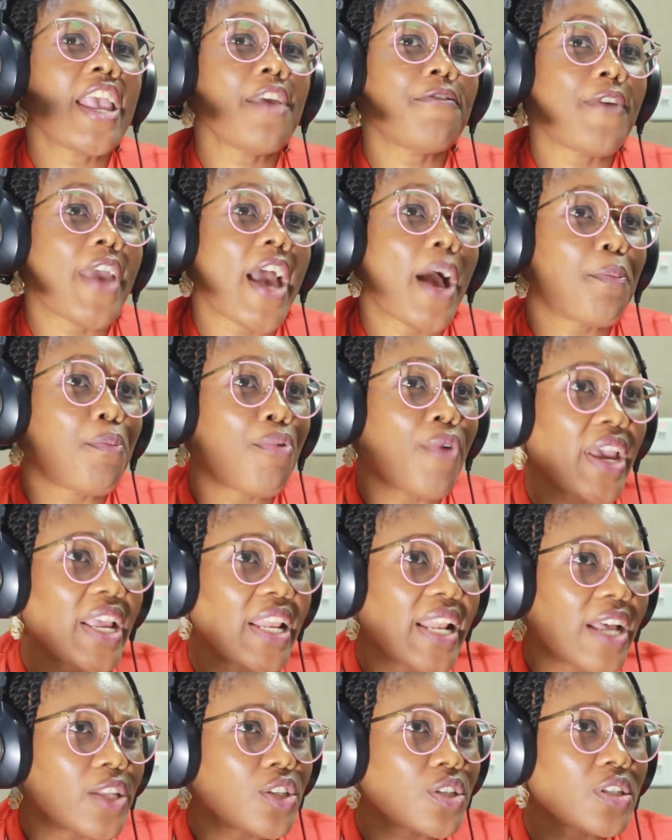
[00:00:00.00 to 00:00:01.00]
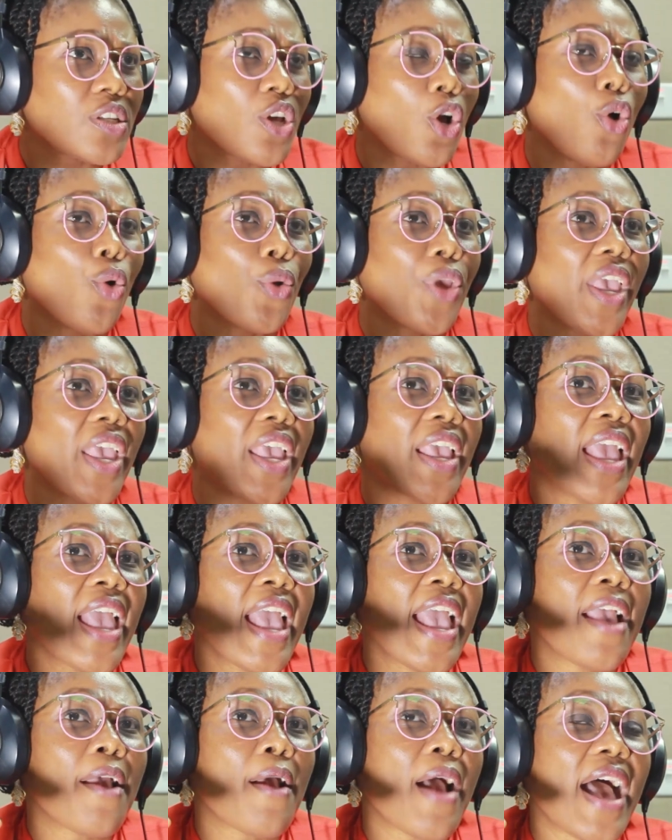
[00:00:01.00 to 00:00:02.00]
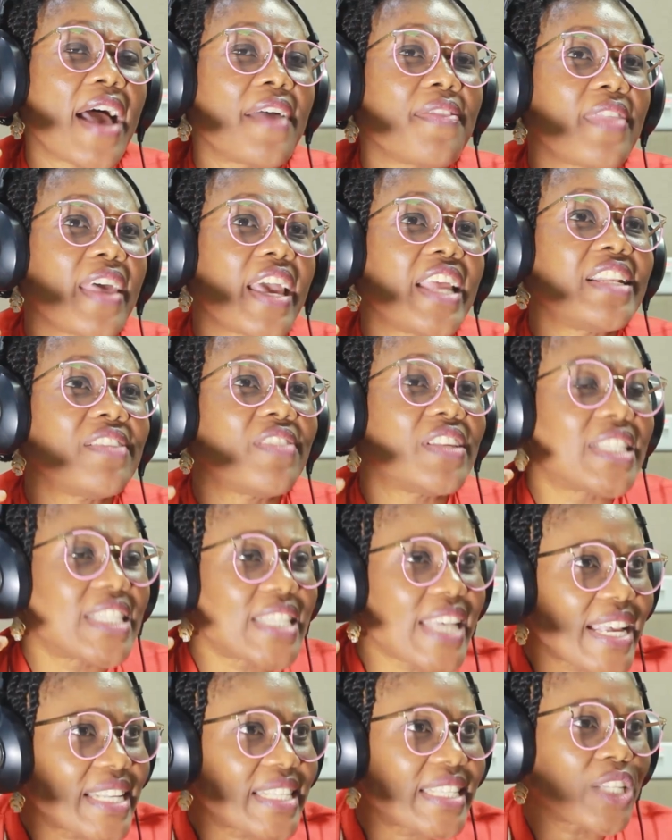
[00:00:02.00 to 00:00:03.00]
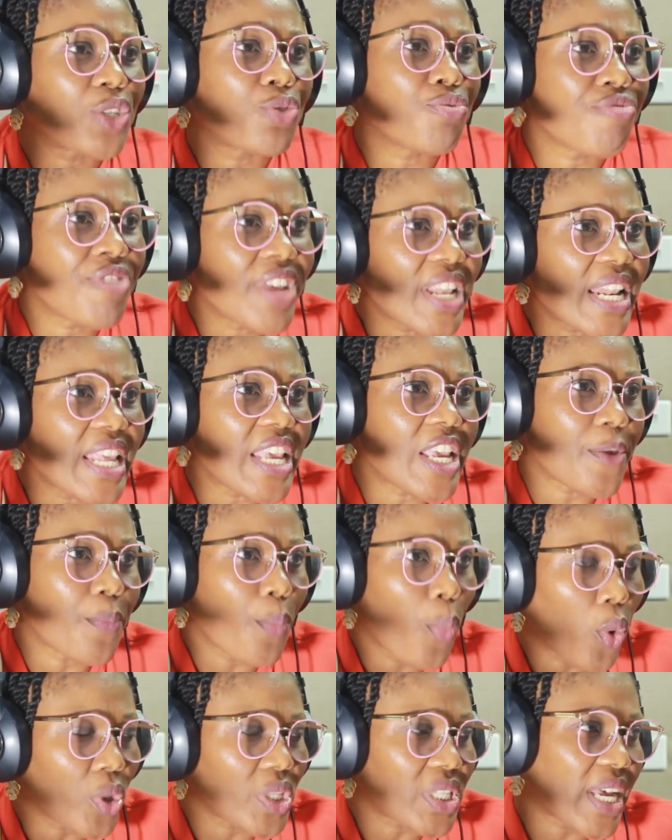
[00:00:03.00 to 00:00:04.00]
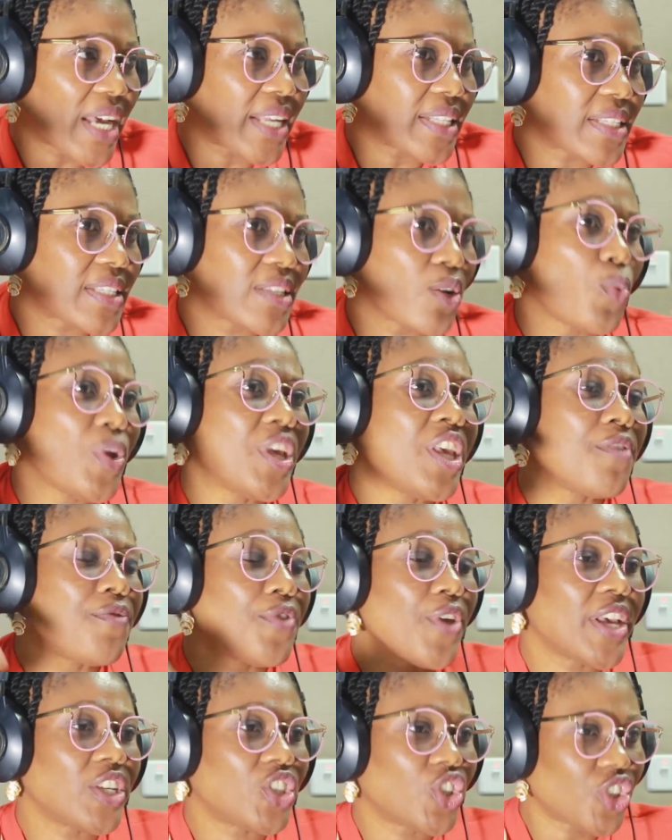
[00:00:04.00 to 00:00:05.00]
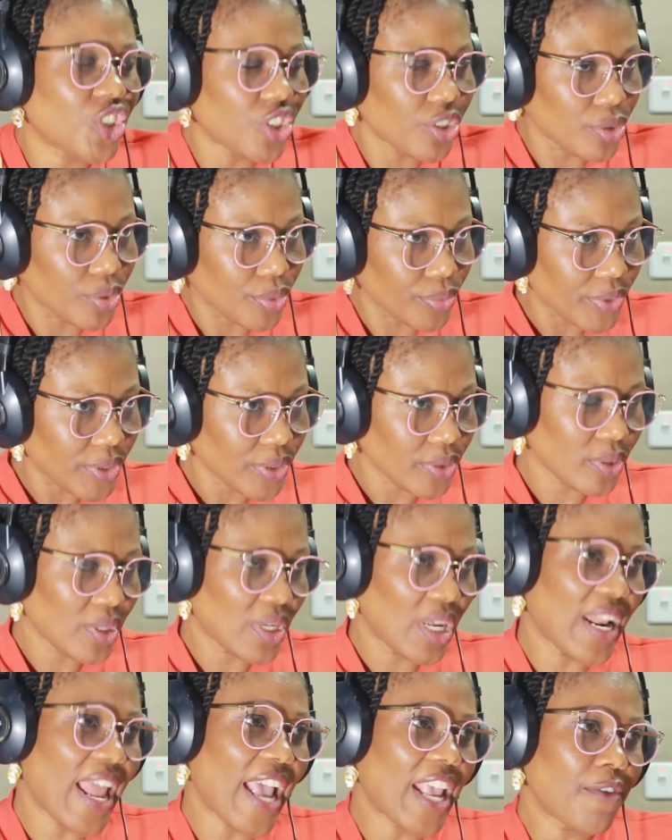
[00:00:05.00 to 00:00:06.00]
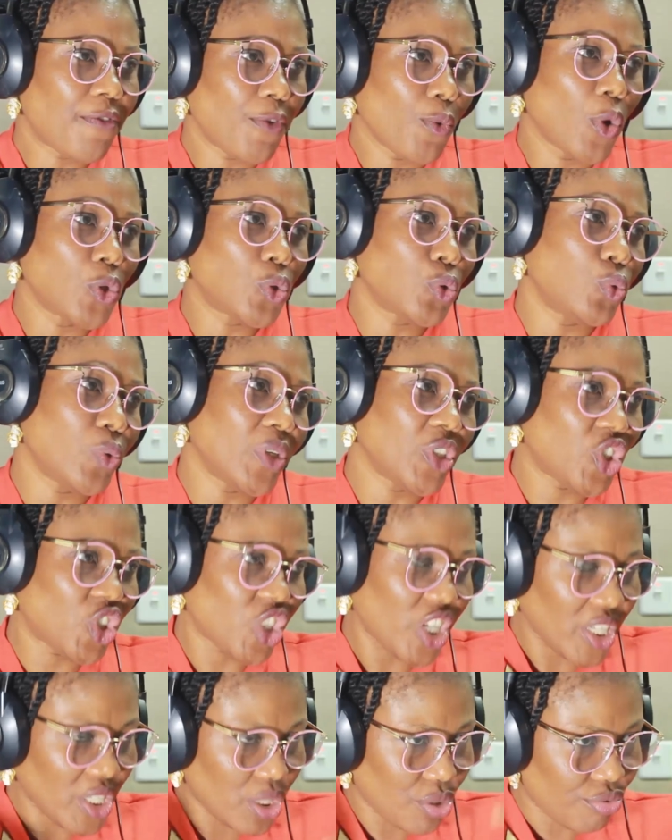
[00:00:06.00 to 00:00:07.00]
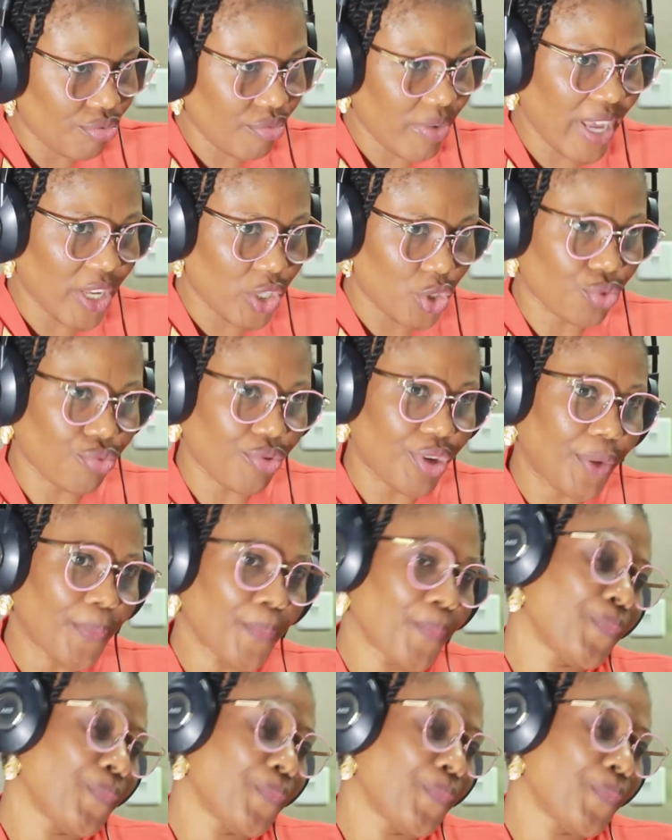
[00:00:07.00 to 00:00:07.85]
If you are pregnant, okay, and then the test is really important, we give you a shield. Like if you want to do a chest x-ray,